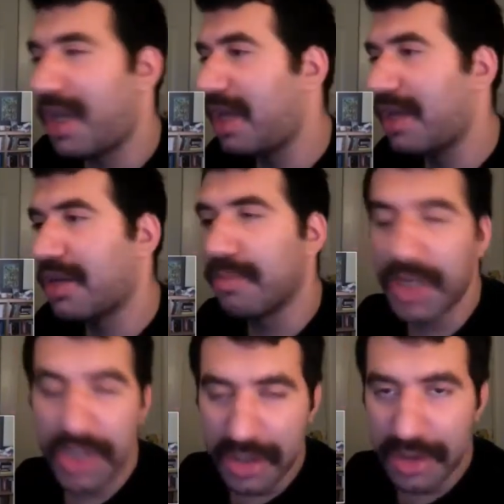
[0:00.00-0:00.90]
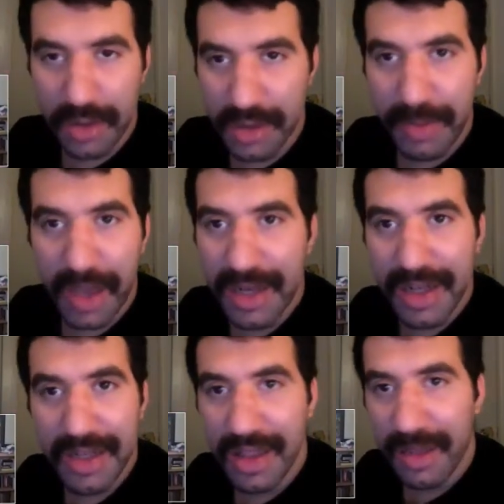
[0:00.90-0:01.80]
a curmudgeon
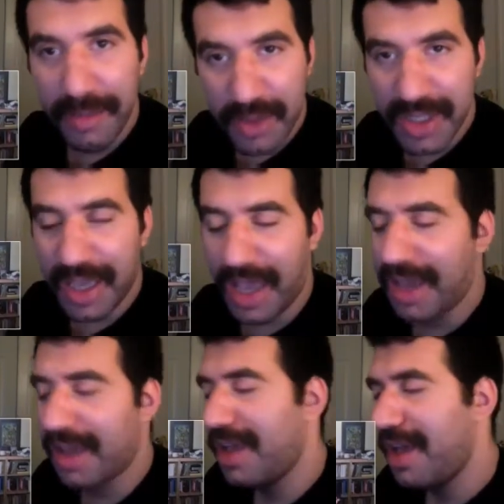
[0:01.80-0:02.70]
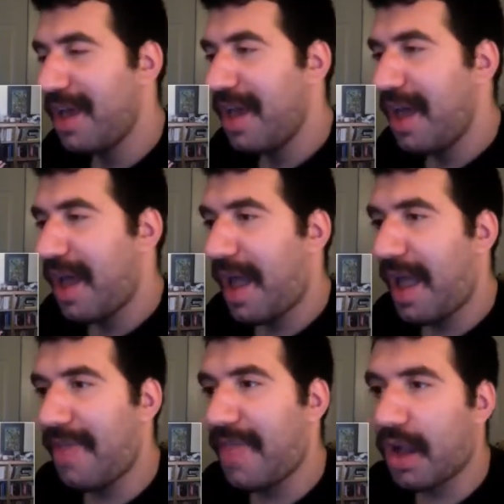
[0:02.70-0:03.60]
correspondent, like a music guy,
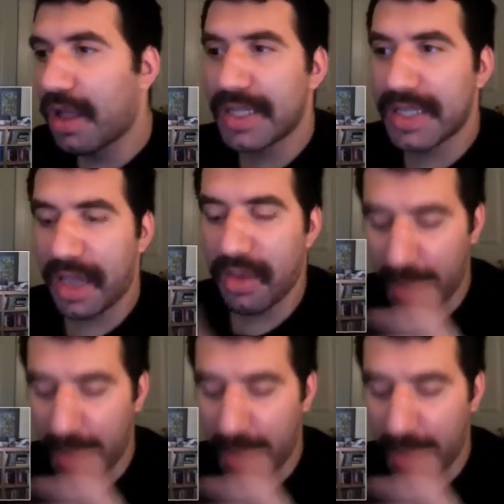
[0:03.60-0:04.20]
and they'd all get together.